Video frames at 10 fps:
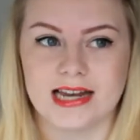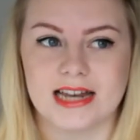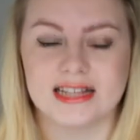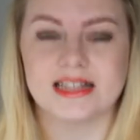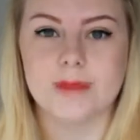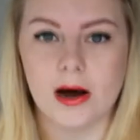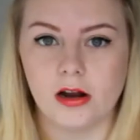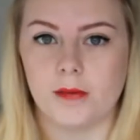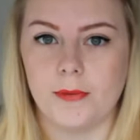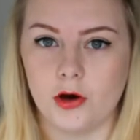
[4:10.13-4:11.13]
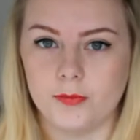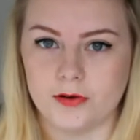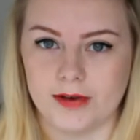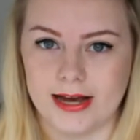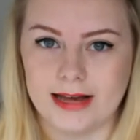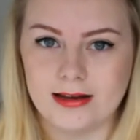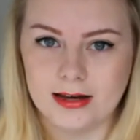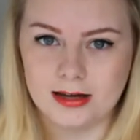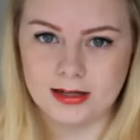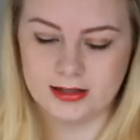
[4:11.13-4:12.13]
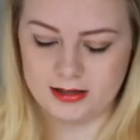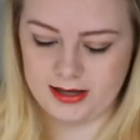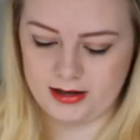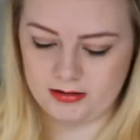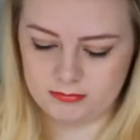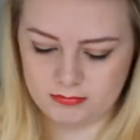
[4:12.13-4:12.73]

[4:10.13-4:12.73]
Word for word: And it smelled like potpourri. Like,